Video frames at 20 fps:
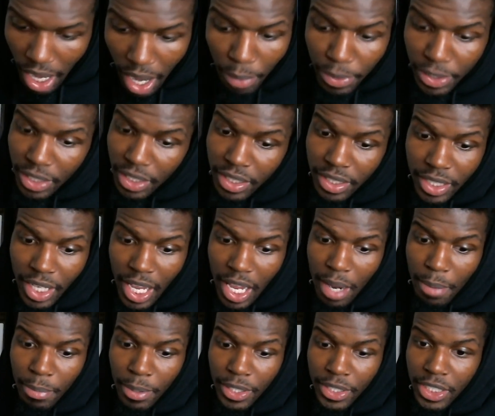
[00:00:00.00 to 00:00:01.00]
just
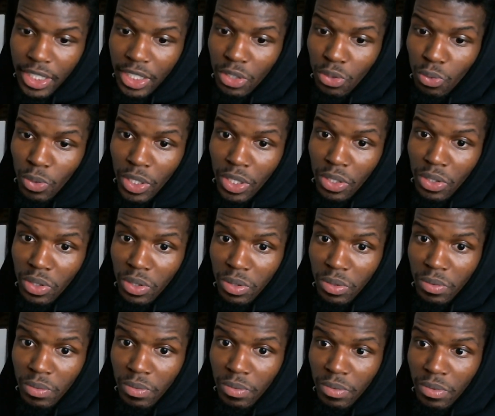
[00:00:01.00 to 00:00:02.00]
saying, bro. She's real
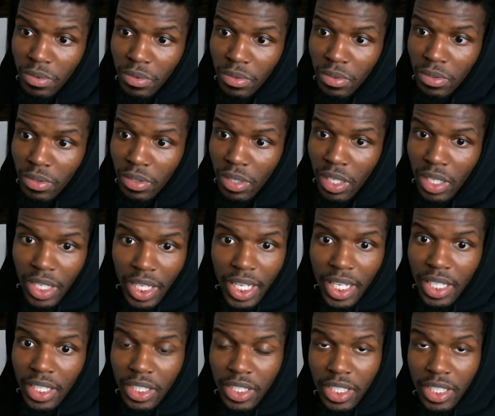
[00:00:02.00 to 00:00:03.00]

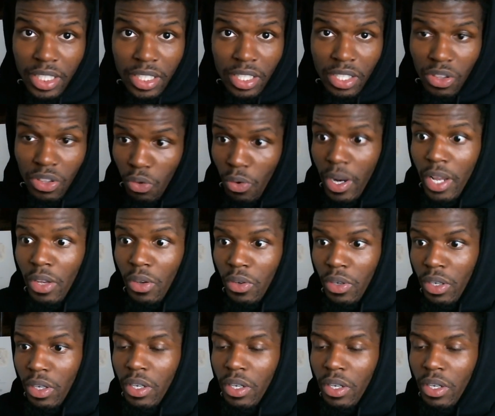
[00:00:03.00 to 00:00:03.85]
elite. She's a threat on the...